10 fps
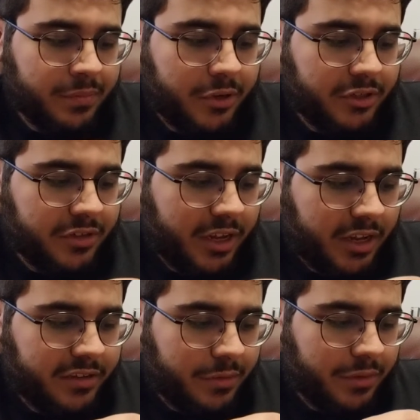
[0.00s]
But just
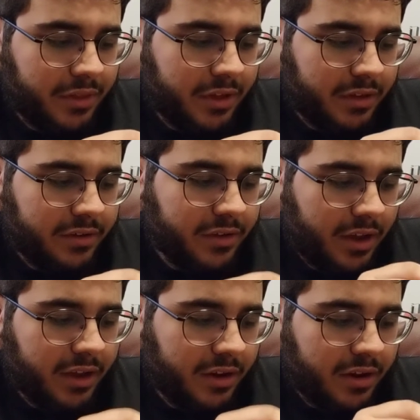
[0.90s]
like I said with the
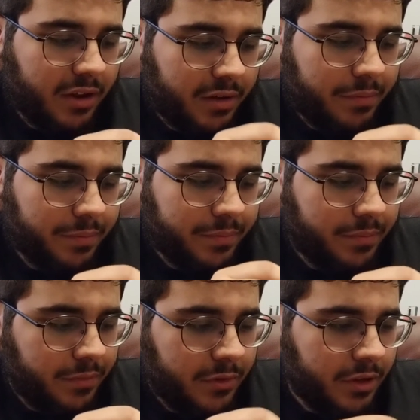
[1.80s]
inside,
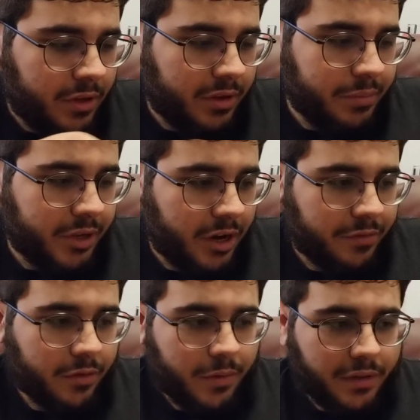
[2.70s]
be
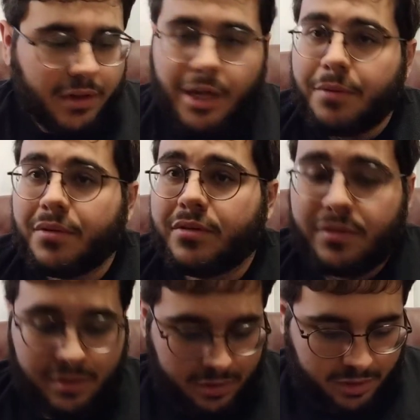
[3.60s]
careful around the
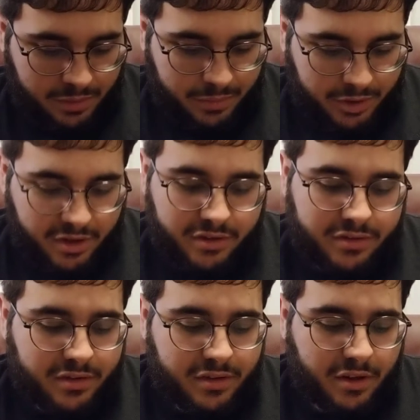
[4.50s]
labels,
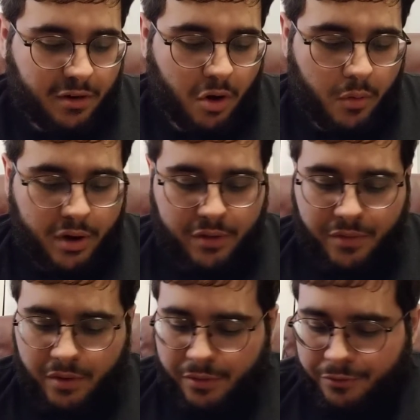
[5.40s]
because they're already
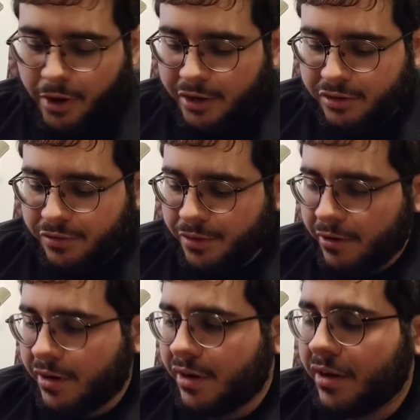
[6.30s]
very fragile,
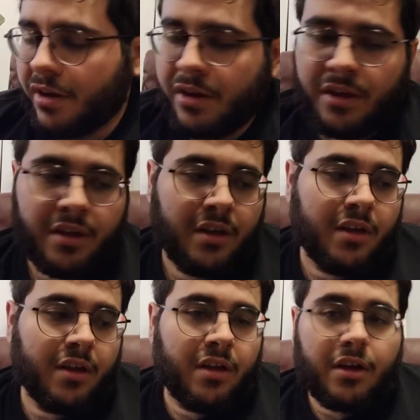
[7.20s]
very
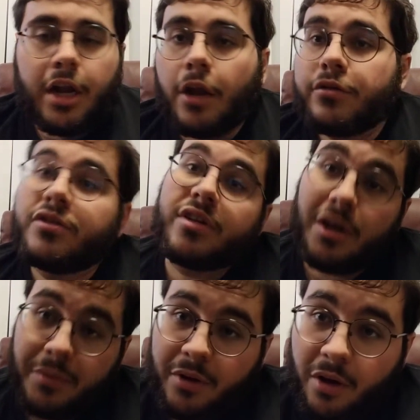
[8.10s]
close to
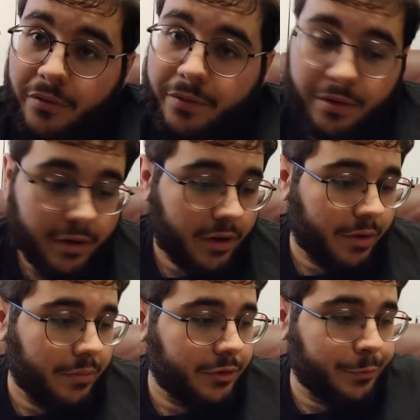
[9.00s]
coming off.
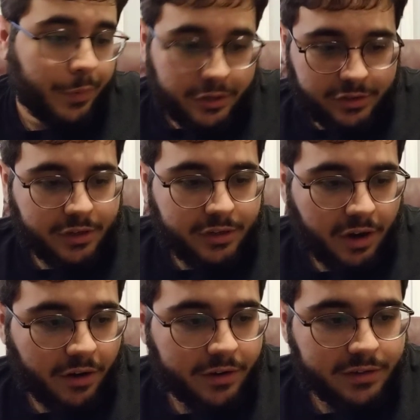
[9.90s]
Especially
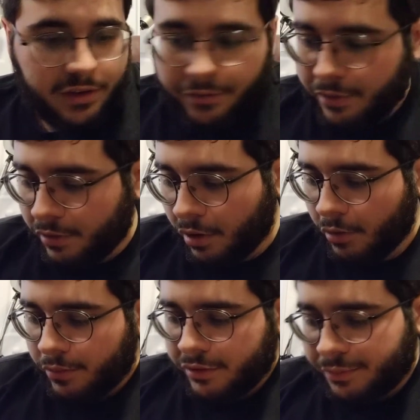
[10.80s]
Atari stuff. They're
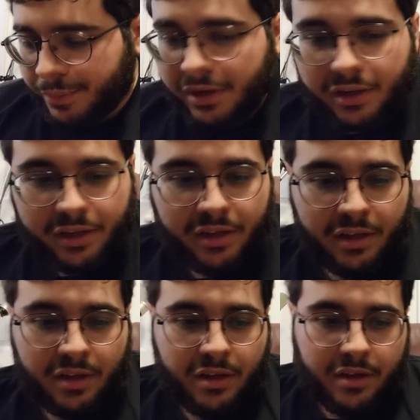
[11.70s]
always peely,
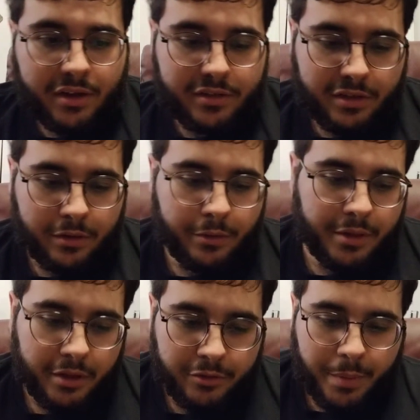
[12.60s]
because the glue
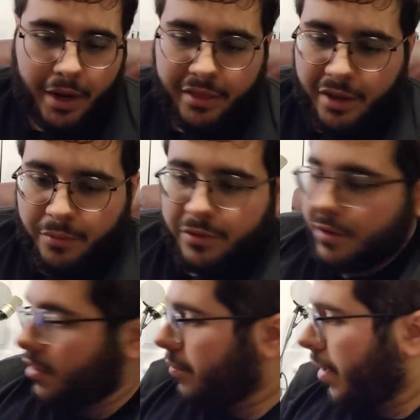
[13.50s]
they used back then
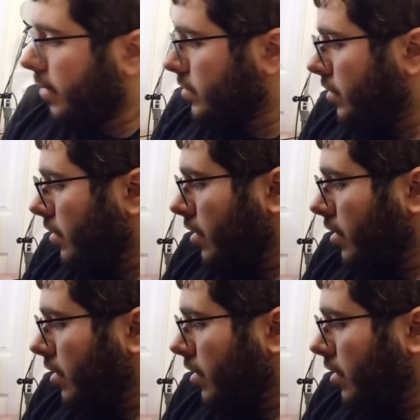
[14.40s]
wasn't the best.